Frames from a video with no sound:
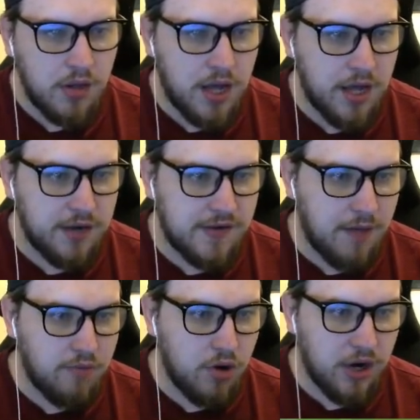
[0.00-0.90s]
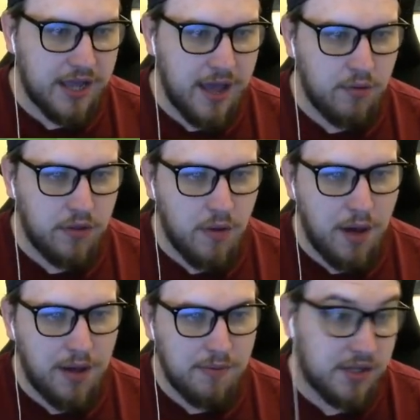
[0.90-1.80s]
And I'm not going to get one though,
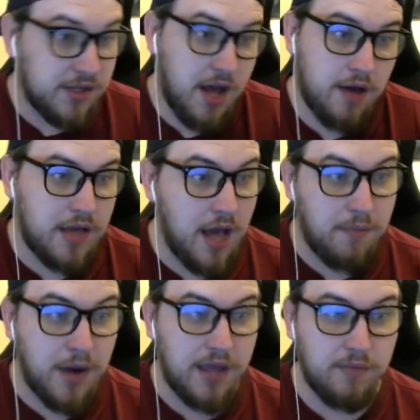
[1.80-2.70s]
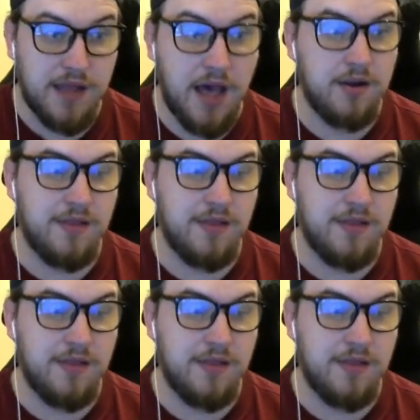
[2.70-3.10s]
am I? Because I can't break him down.